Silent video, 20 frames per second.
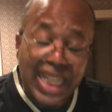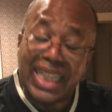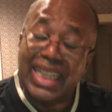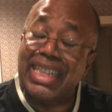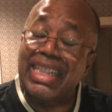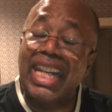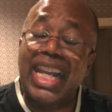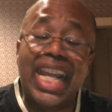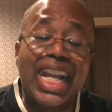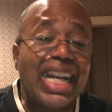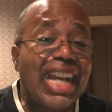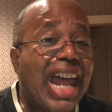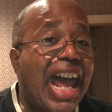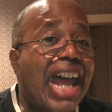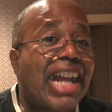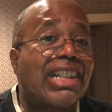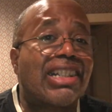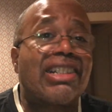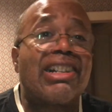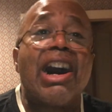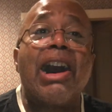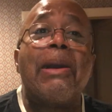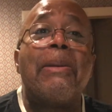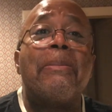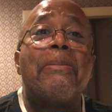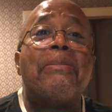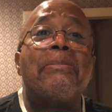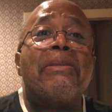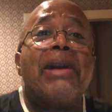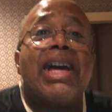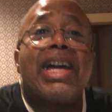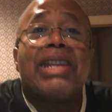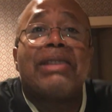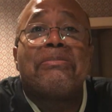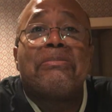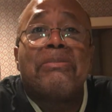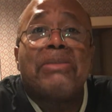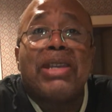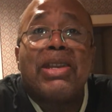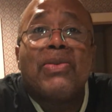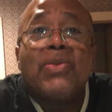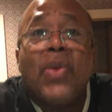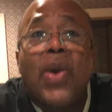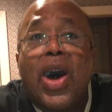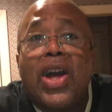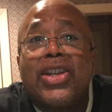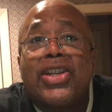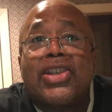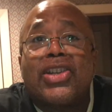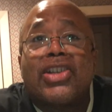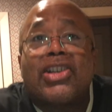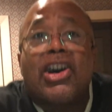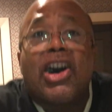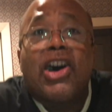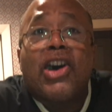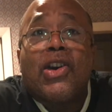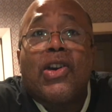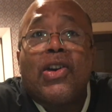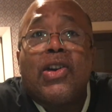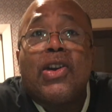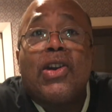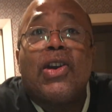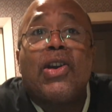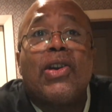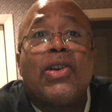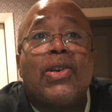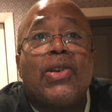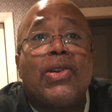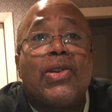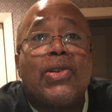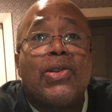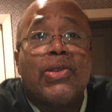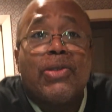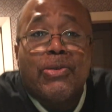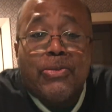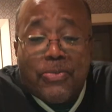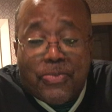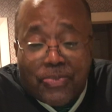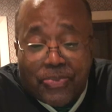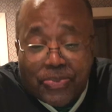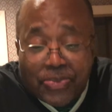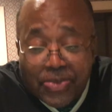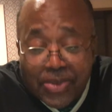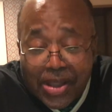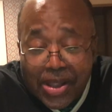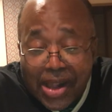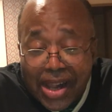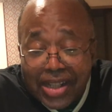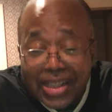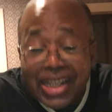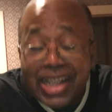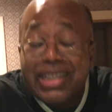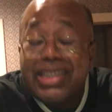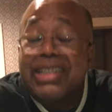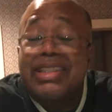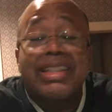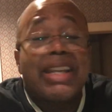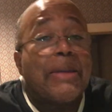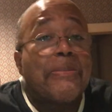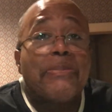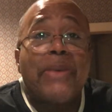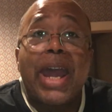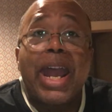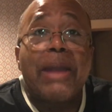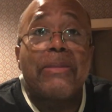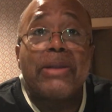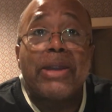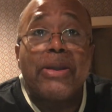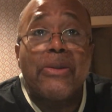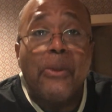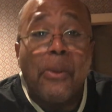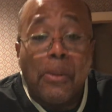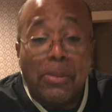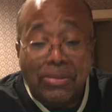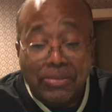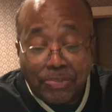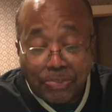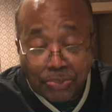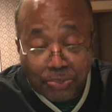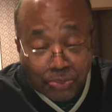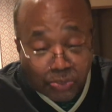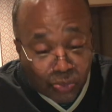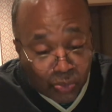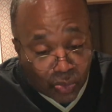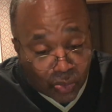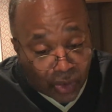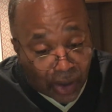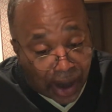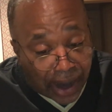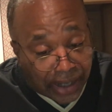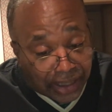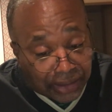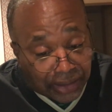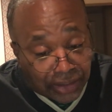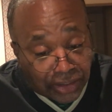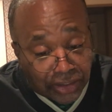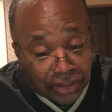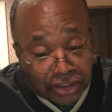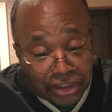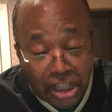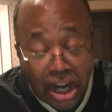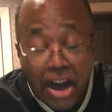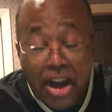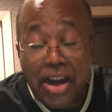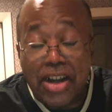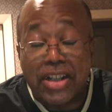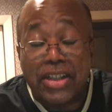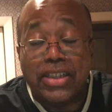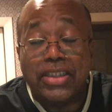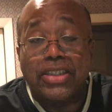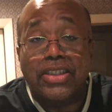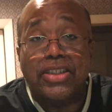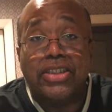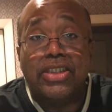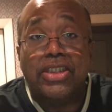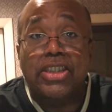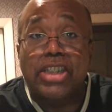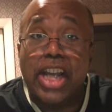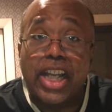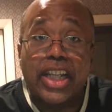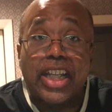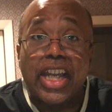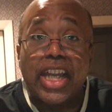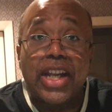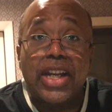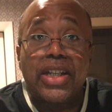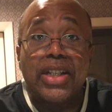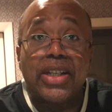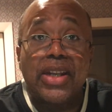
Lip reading: Daylight come and me wanna go home. This is it, baby. jerk chicken